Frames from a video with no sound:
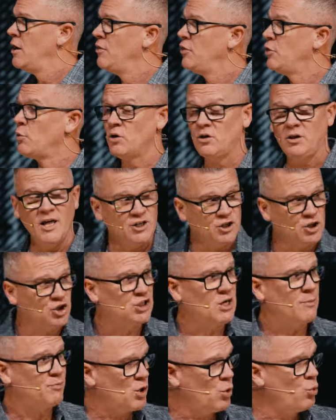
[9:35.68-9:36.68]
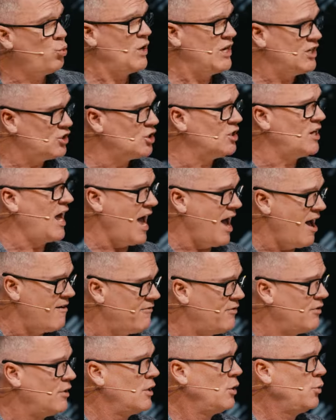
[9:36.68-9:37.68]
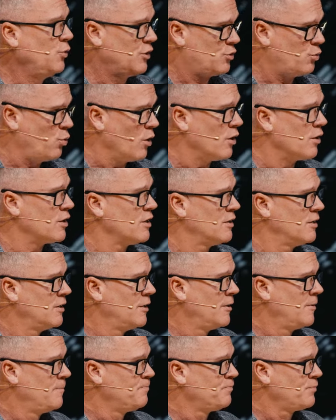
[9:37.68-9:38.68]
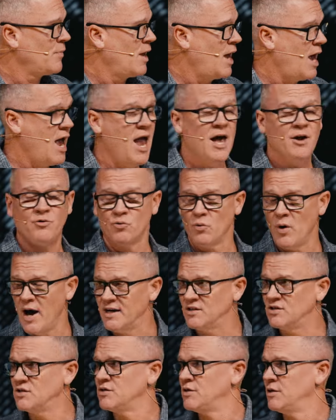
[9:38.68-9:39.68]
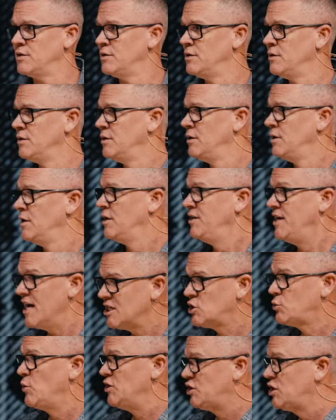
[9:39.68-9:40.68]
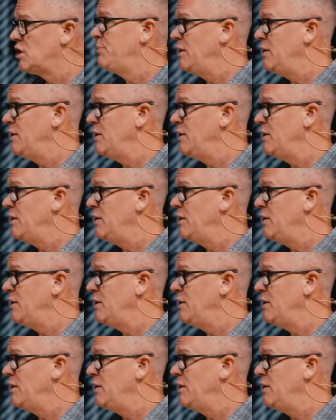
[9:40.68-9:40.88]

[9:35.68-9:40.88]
the relationship that we should have with work and rest. Yes, we should